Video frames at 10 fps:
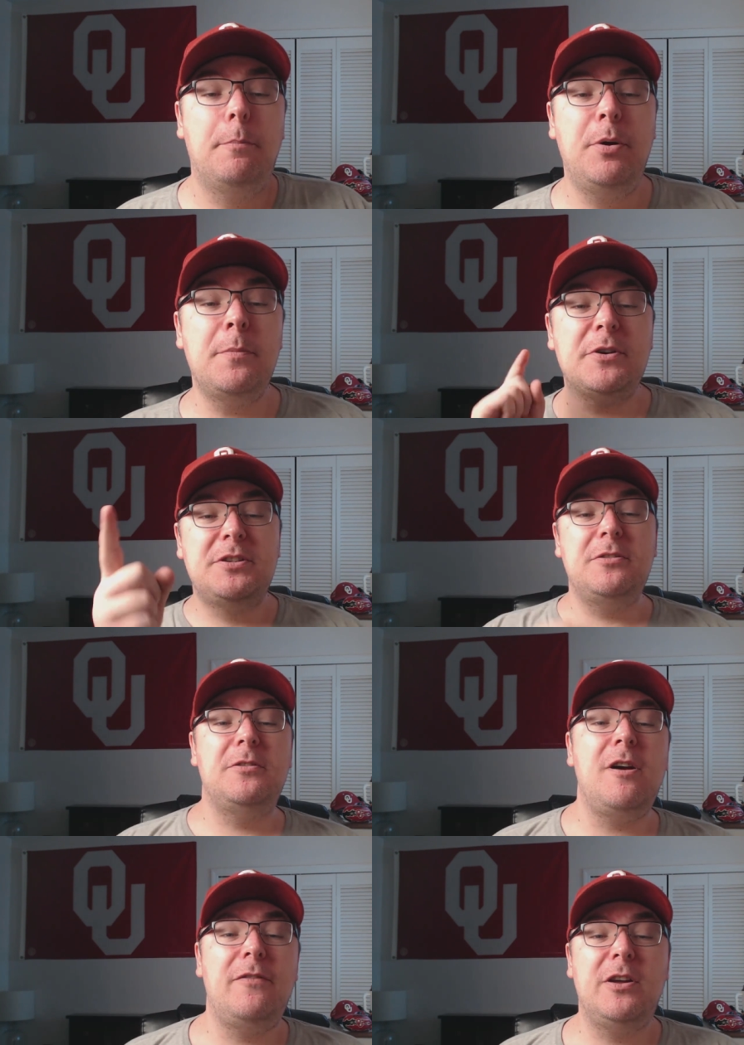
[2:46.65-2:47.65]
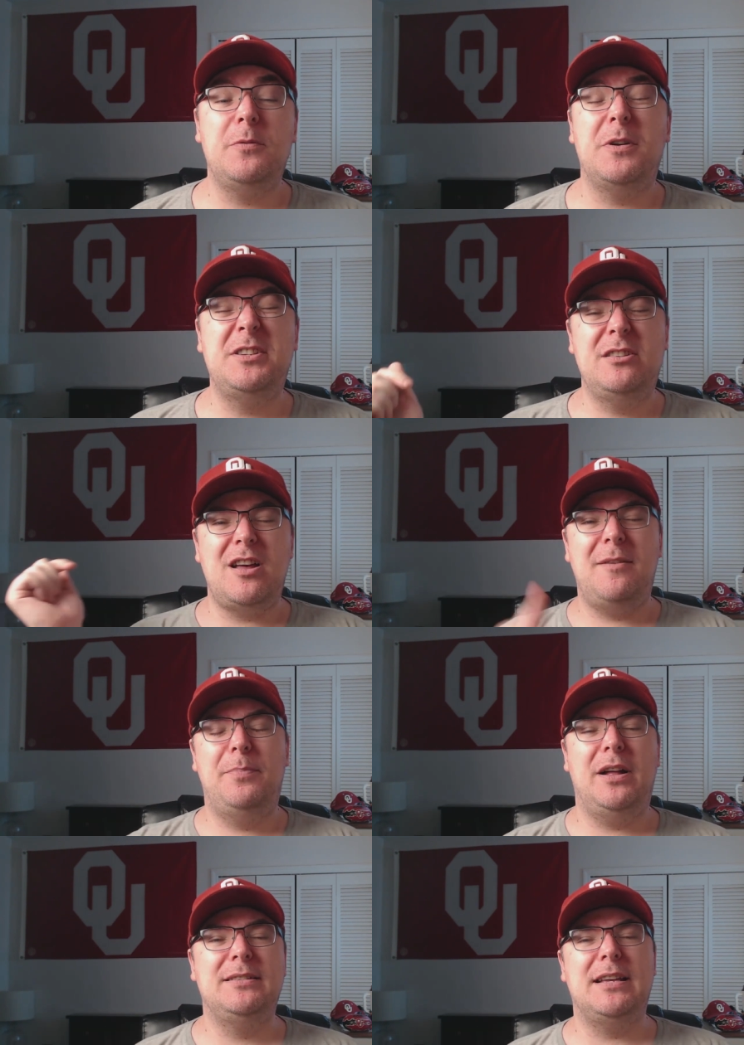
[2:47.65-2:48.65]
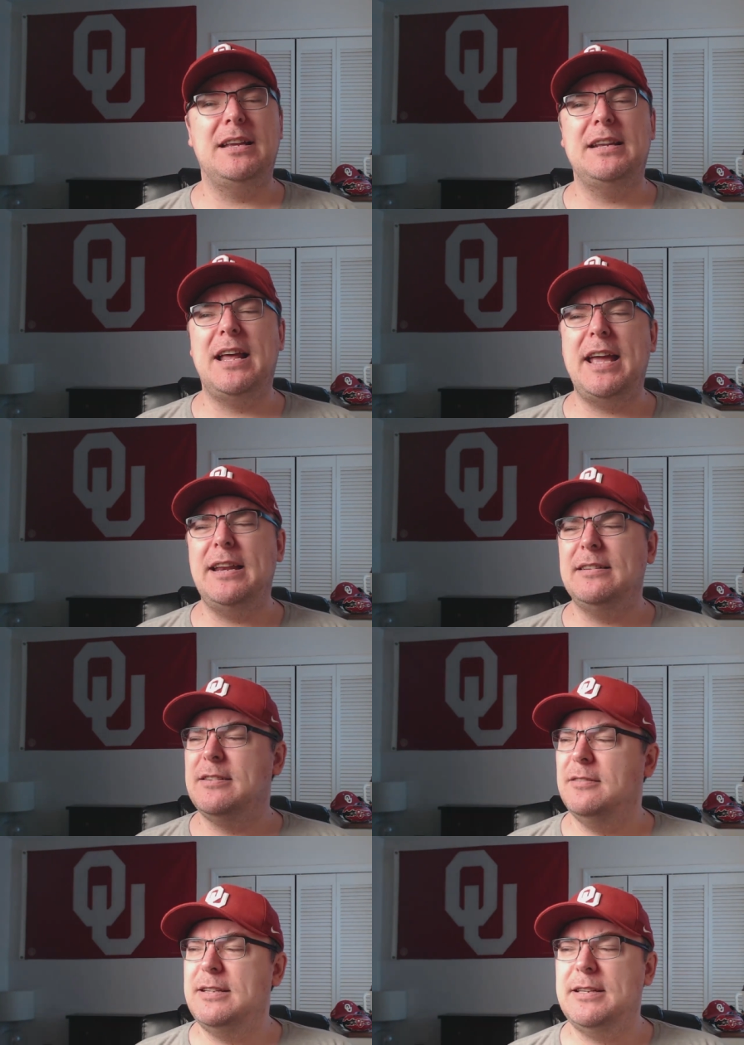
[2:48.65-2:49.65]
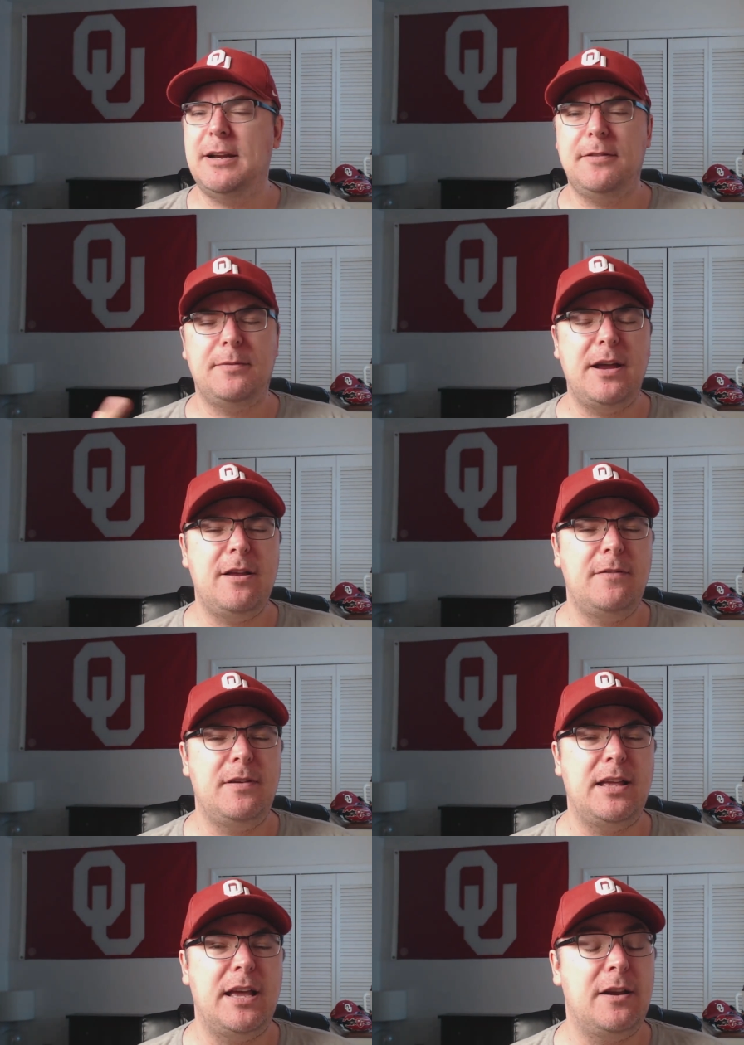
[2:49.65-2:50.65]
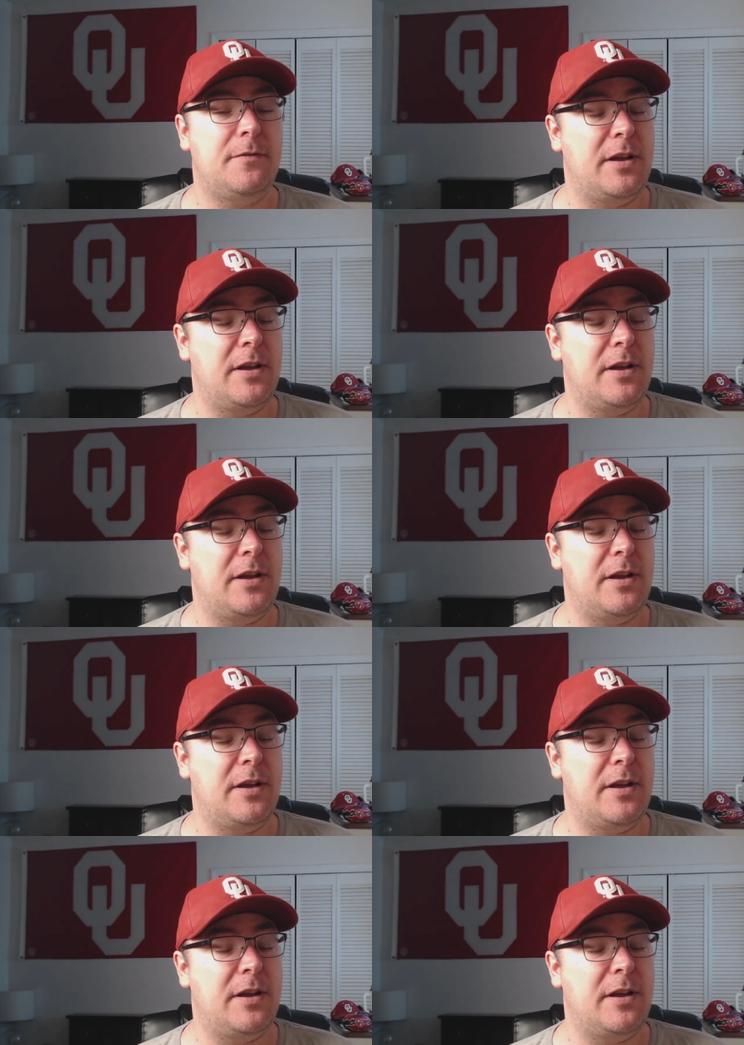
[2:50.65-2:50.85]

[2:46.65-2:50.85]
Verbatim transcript: Boomer Sooner, you have a good one. Softball tonight, so listen on the radio if you can.